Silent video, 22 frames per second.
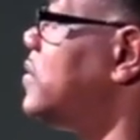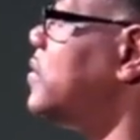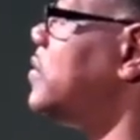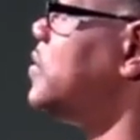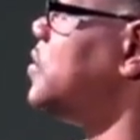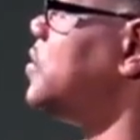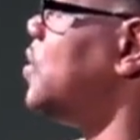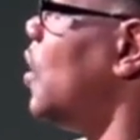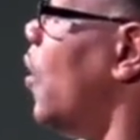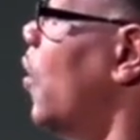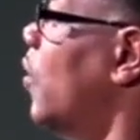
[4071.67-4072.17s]

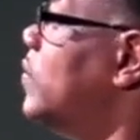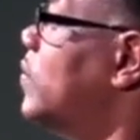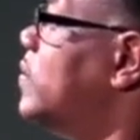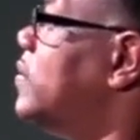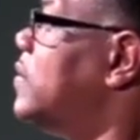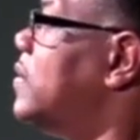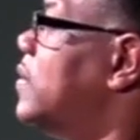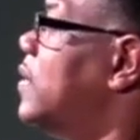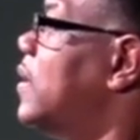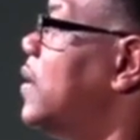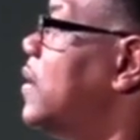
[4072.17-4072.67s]
don't,
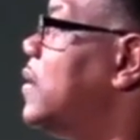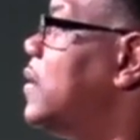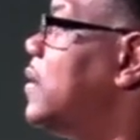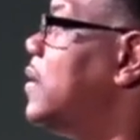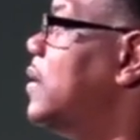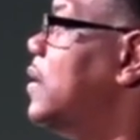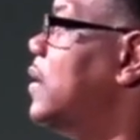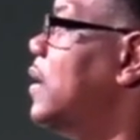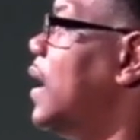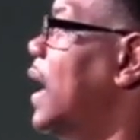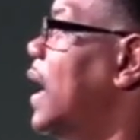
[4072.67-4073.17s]

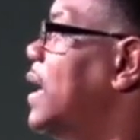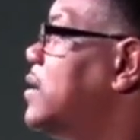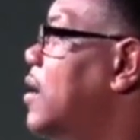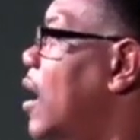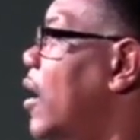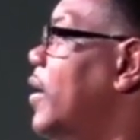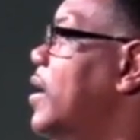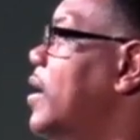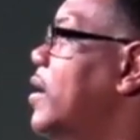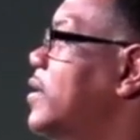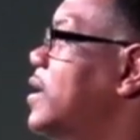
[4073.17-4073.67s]
and y'all
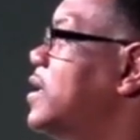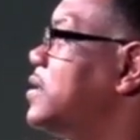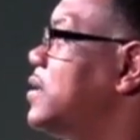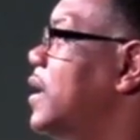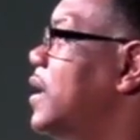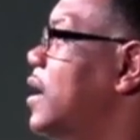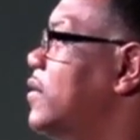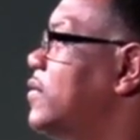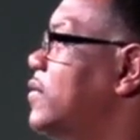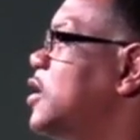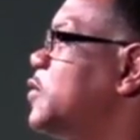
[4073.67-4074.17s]
hear this
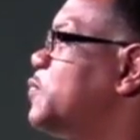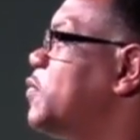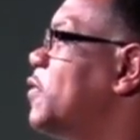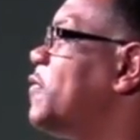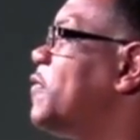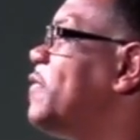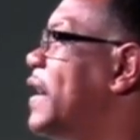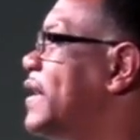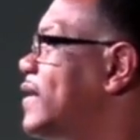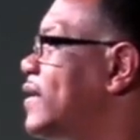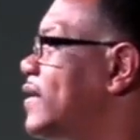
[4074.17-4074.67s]

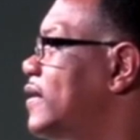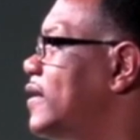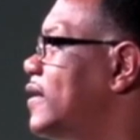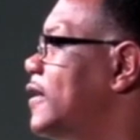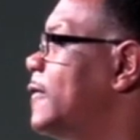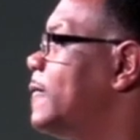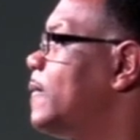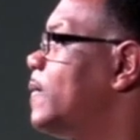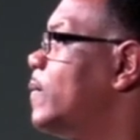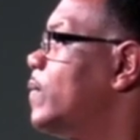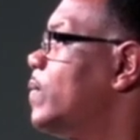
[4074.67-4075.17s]
prophetically.
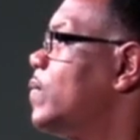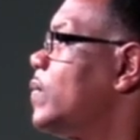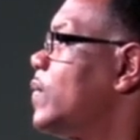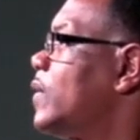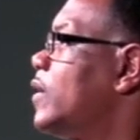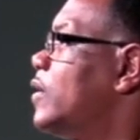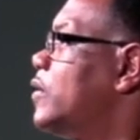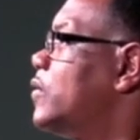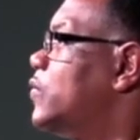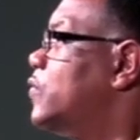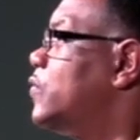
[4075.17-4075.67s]

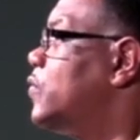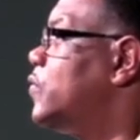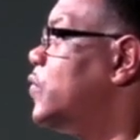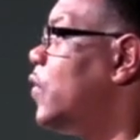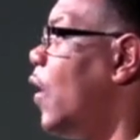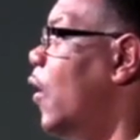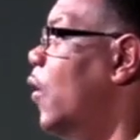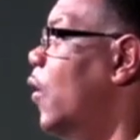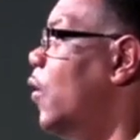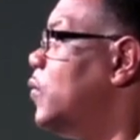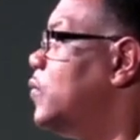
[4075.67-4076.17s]

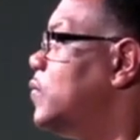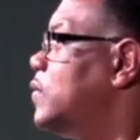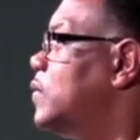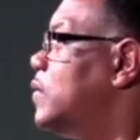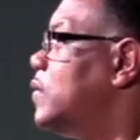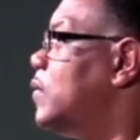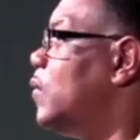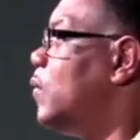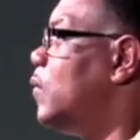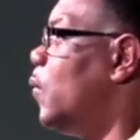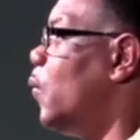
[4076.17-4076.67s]
Don't
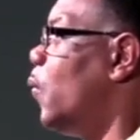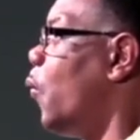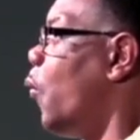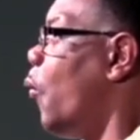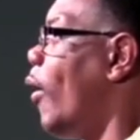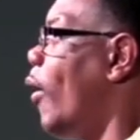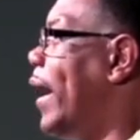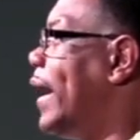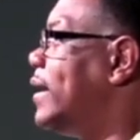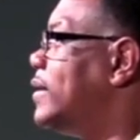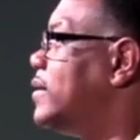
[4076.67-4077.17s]

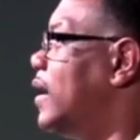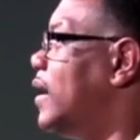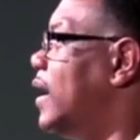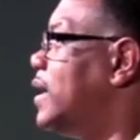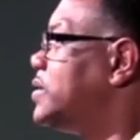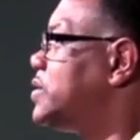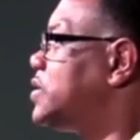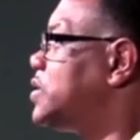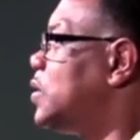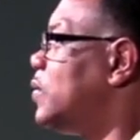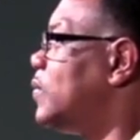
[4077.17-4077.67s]
wait
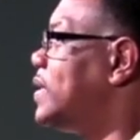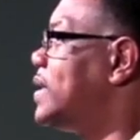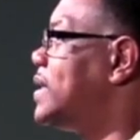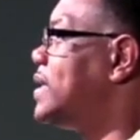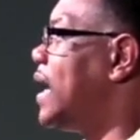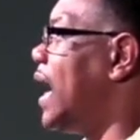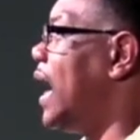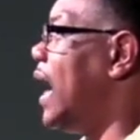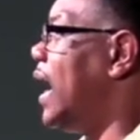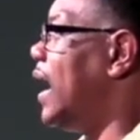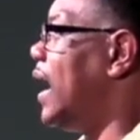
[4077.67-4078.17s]
until
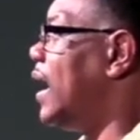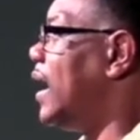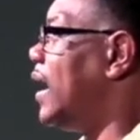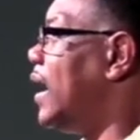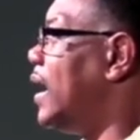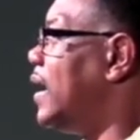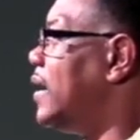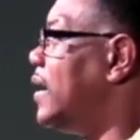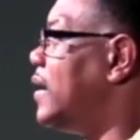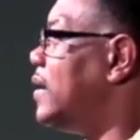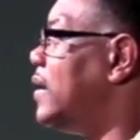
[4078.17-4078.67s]
God
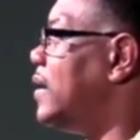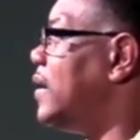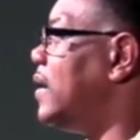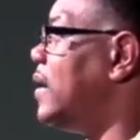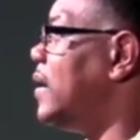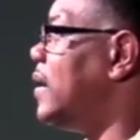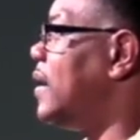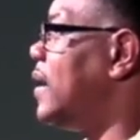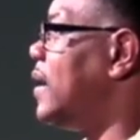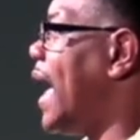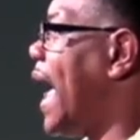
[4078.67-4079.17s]

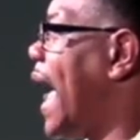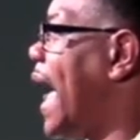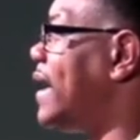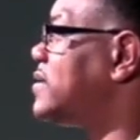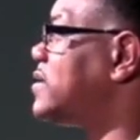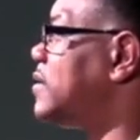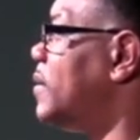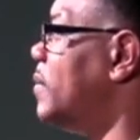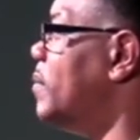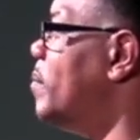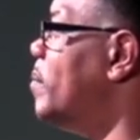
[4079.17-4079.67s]
has
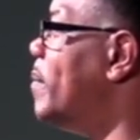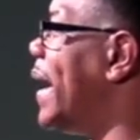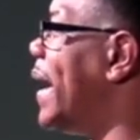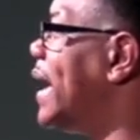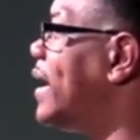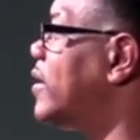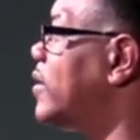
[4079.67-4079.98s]
to make